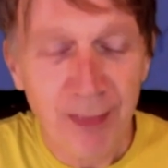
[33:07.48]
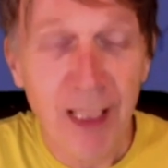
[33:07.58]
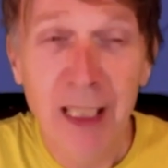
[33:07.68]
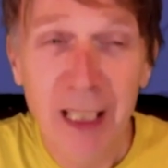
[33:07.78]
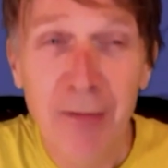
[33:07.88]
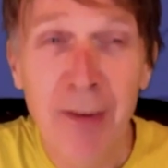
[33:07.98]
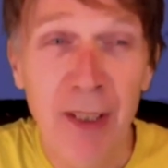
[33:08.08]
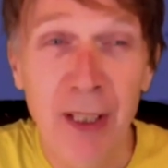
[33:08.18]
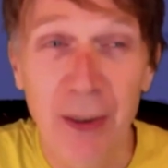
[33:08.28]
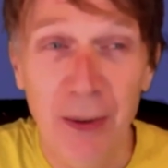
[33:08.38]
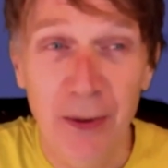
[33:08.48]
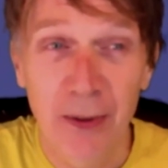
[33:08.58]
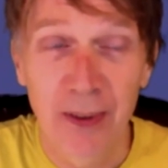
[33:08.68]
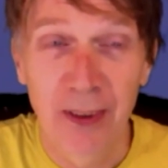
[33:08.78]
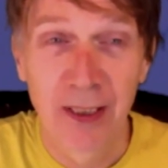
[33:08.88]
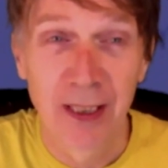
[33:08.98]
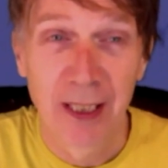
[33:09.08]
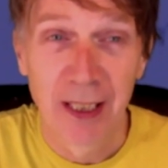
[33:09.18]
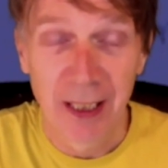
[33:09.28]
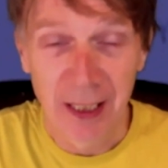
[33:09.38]
even though
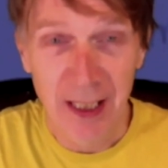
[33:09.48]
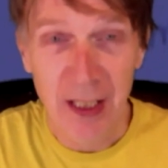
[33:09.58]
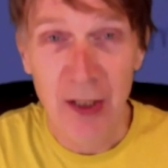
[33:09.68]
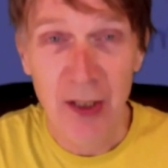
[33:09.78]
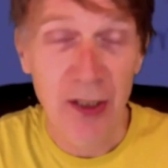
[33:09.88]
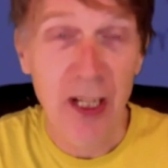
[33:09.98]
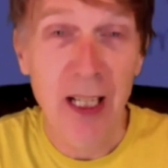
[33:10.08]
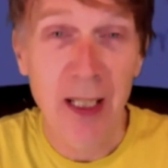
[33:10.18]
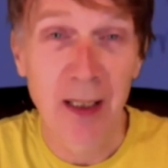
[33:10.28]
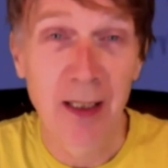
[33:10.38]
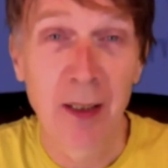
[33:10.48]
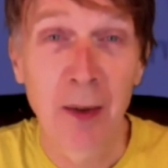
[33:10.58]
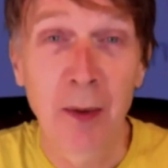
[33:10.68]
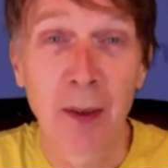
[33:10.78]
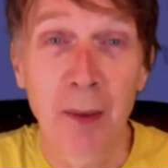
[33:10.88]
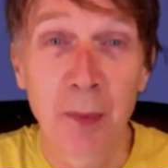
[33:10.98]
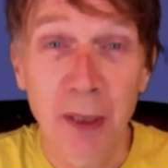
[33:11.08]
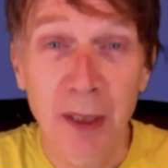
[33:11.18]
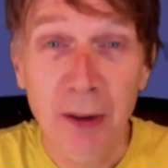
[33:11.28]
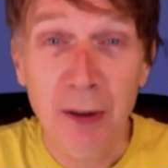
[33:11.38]
it is, say,
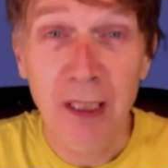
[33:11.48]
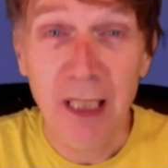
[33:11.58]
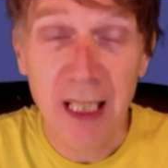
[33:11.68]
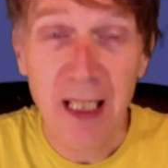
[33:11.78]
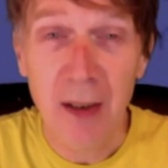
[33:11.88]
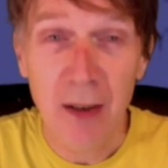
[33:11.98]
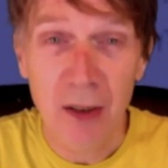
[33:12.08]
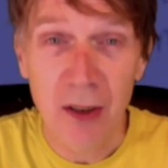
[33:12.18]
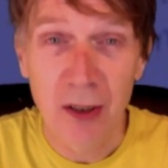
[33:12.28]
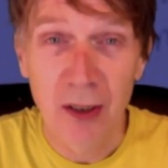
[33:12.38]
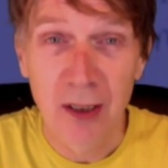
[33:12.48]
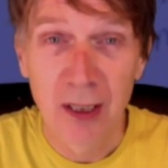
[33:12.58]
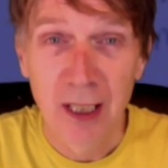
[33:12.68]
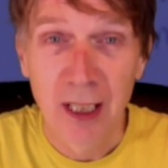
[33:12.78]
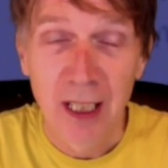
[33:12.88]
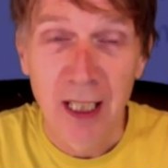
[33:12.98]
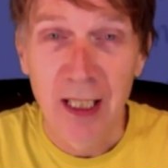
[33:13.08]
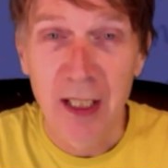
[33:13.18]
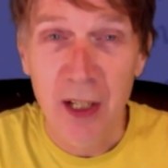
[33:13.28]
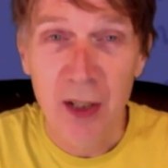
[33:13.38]
pure chaos,
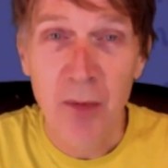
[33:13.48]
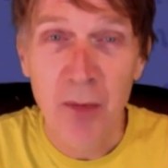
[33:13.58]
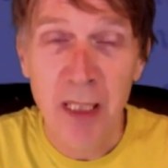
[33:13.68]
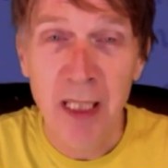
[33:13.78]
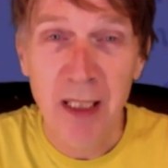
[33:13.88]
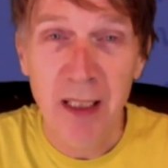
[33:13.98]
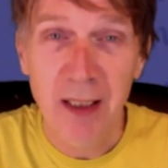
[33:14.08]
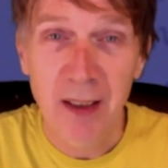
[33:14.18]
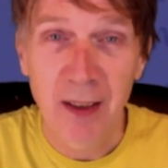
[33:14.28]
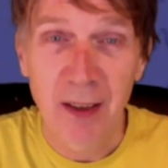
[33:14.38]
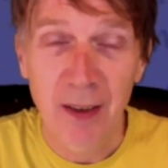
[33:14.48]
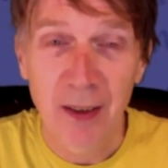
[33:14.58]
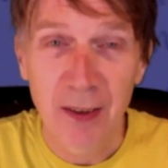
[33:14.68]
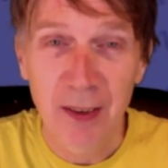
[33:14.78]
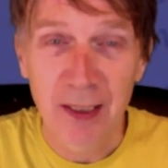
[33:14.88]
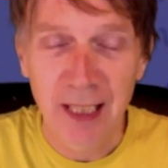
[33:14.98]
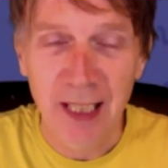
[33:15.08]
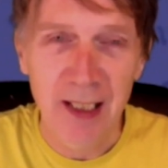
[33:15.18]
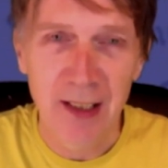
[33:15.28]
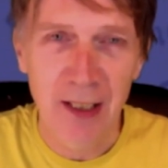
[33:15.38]
it doesn't mean
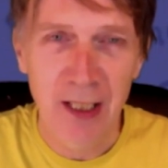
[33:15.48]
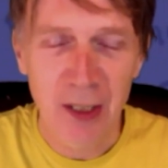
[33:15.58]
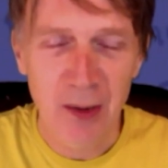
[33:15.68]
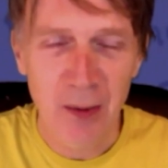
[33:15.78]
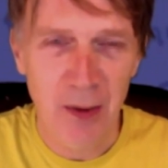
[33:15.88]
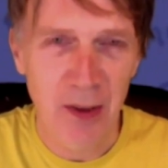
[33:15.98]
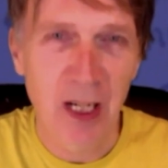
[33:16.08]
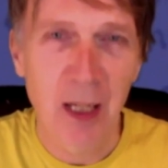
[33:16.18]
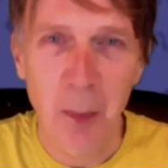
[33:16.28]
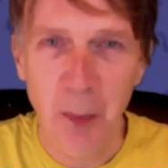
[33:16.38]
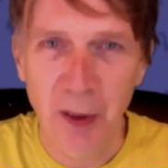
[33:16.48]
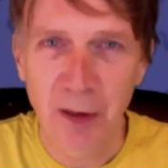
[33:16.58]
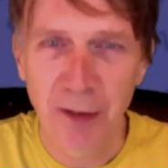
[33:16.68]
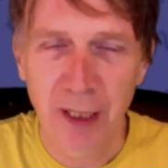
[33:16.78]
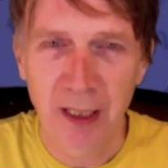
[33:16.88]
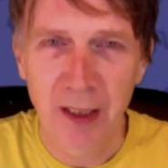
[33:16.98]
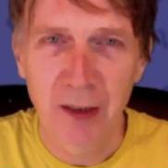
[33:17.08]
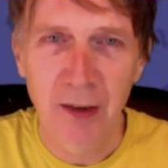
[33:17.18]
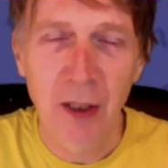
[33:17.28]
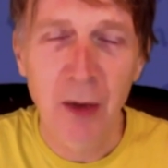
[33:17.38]
that it isn't, say, perfect.
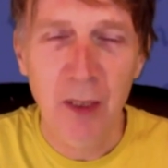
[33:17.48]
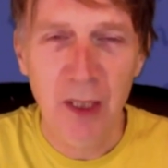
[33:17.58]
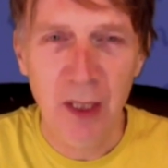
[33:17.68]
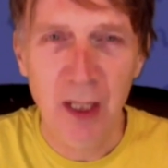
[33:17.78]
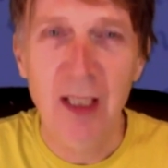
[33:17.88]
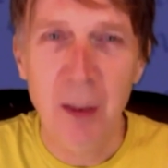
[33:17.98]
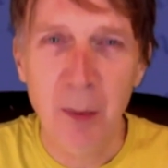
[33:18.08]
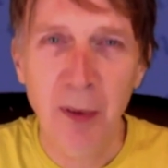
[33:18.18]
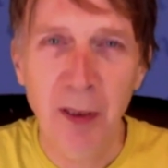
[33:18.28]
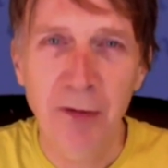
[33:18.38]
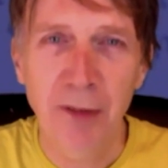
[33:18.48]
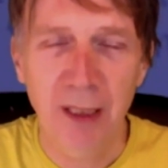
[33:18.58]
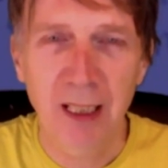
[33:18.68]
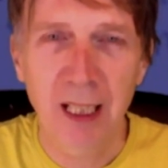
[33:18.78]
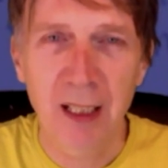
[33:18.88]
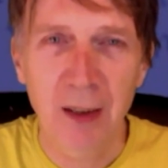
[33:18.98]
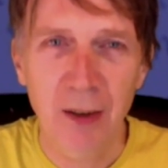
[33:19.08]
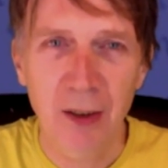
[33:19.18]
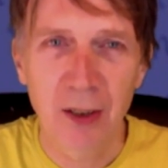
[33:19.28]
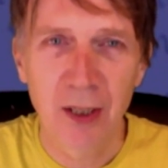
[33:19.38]
No, it's a perfect
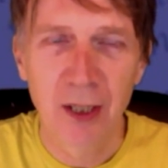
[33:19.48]
chaos.